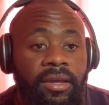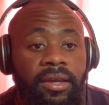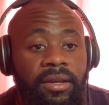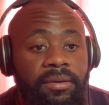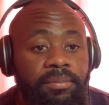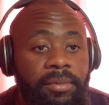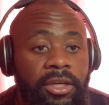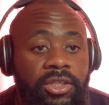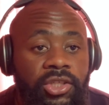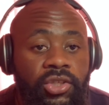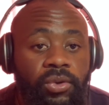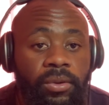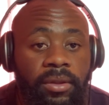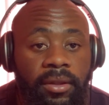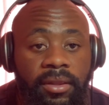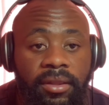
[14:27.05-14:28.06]
make
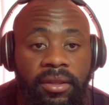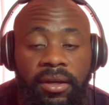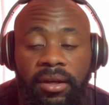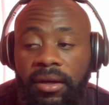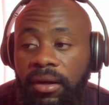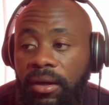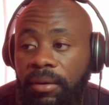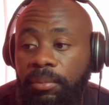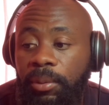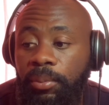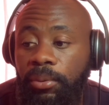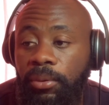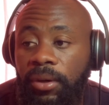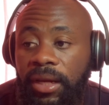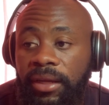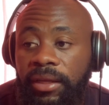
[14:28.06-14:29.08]
sure that
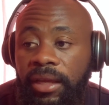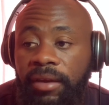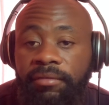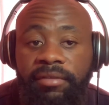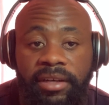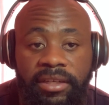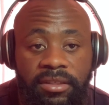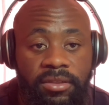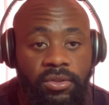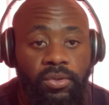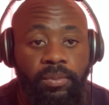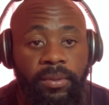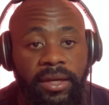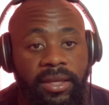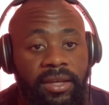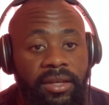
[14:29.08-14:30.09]
people have access to
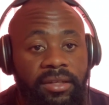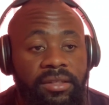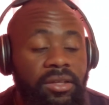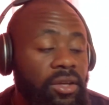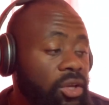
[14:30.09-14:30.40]
market,